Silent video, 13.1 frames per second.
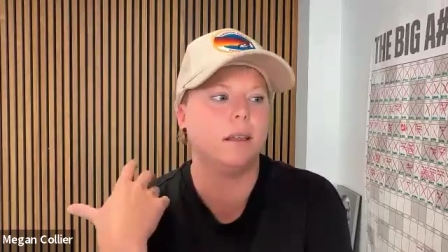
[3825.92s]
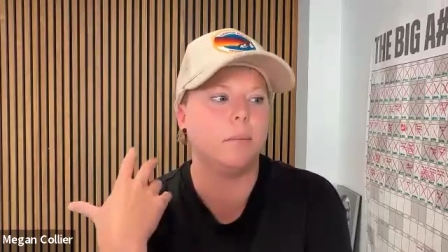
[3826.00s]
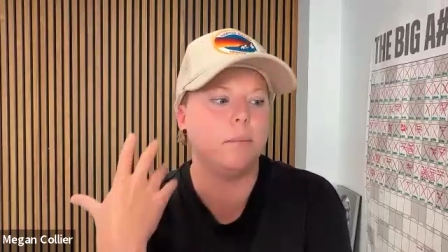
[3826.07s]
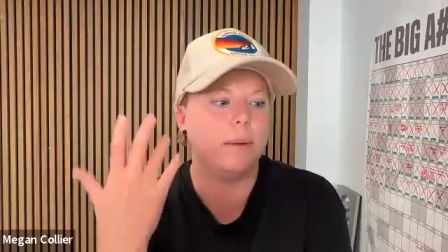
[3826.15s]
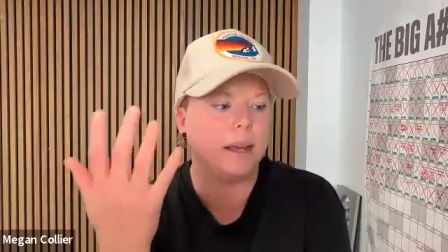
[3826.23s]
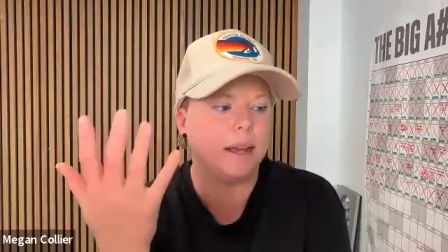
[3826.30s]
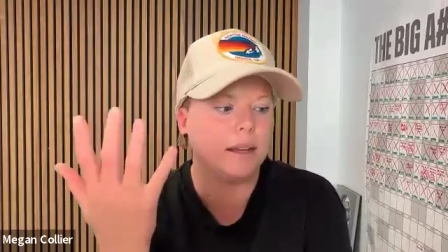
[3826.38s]
the
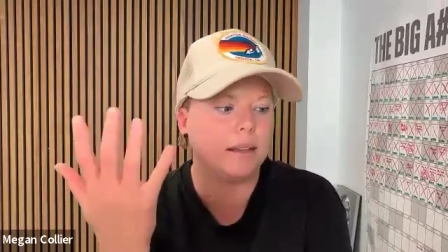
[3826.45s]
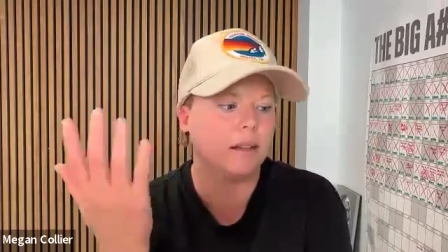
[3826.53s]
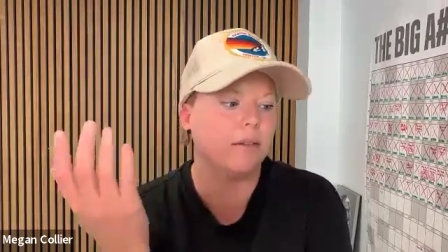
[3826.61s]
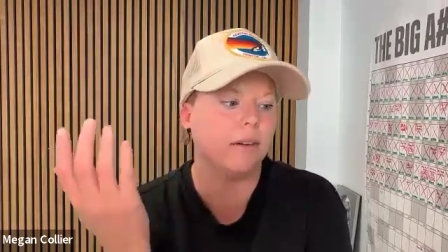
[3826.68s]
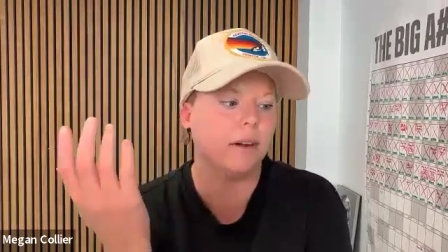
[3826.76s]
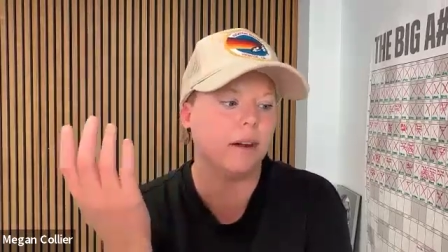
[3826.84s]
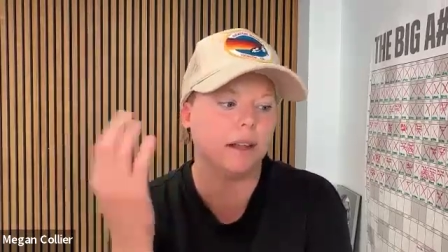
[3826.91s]
biggest
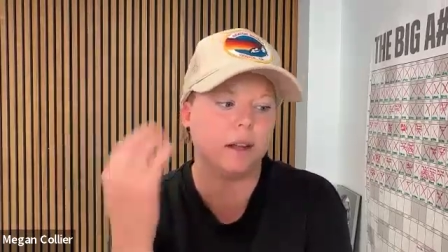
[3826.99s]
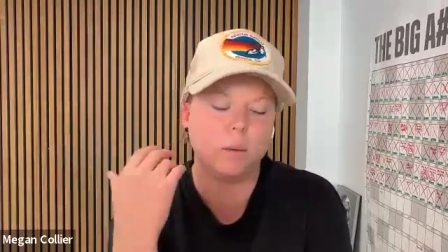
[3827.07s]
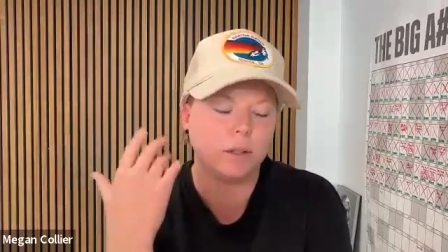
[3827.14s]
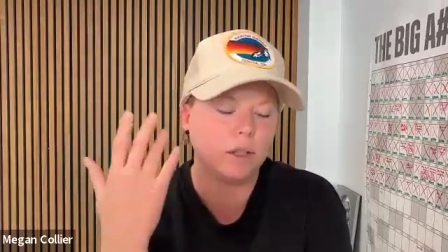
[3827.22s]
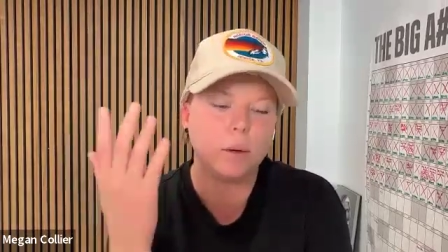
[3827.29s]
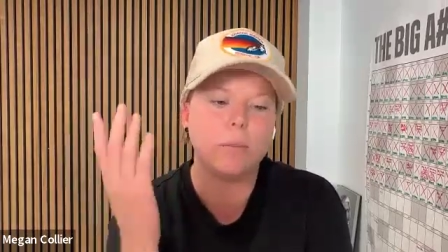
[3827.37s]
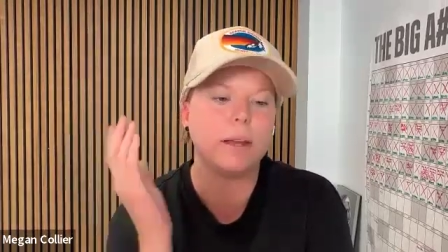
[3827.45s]
advice like
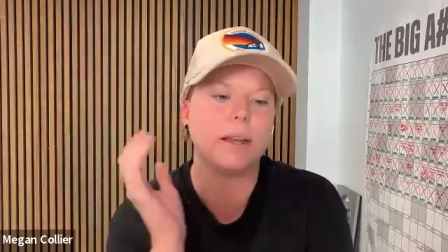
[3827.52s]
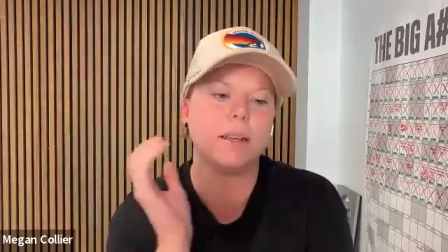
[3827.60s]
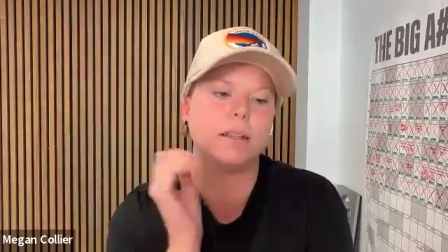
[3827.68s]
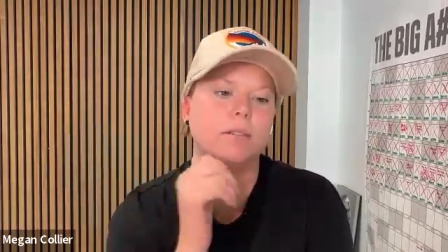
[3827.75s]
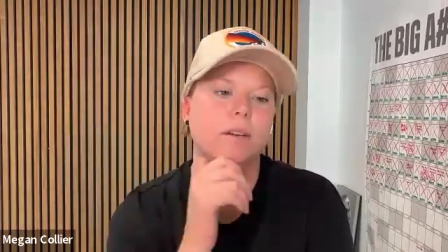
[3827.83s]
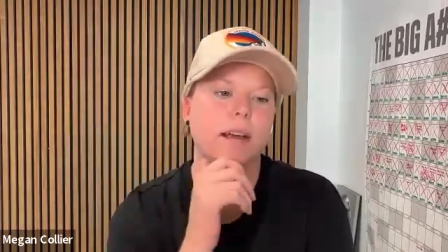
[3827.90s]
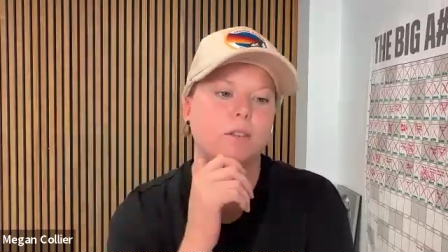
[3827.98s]
what's your
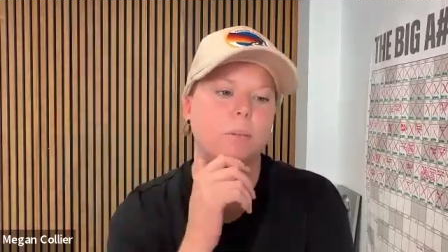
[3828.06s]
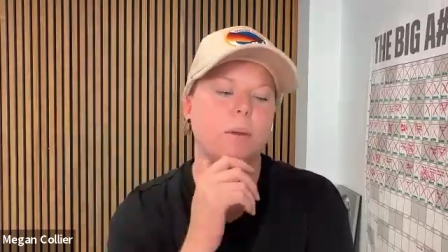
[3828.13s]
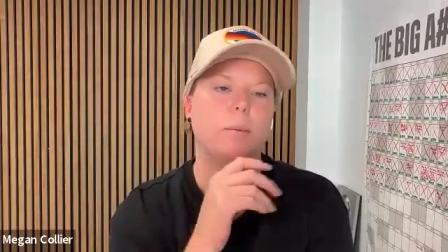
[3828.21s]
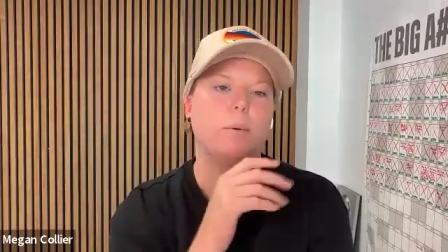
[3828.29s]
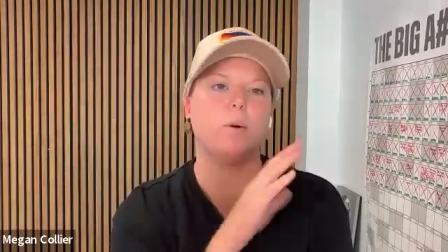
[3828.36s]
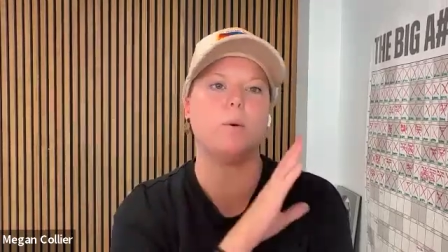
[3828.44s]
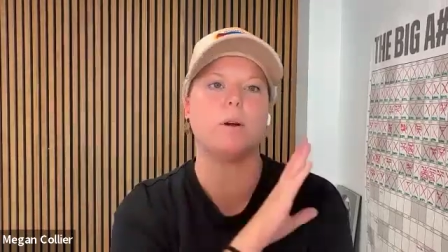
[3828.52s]
biggest advice for
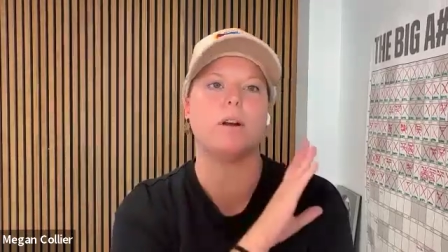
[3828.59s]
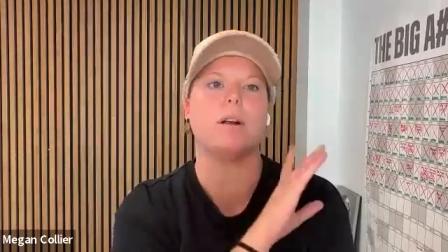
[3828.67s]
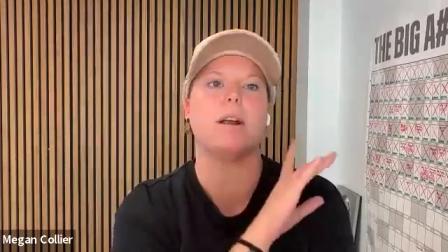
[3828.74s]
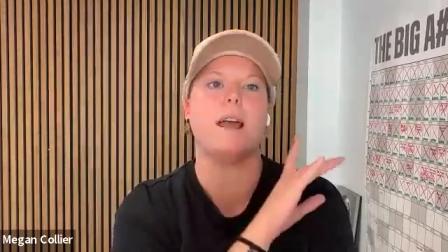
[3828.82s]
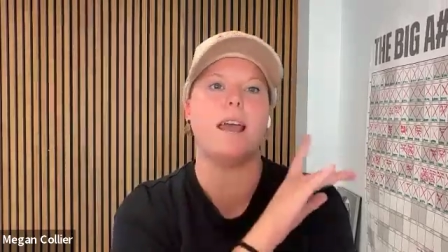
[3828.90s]
people who are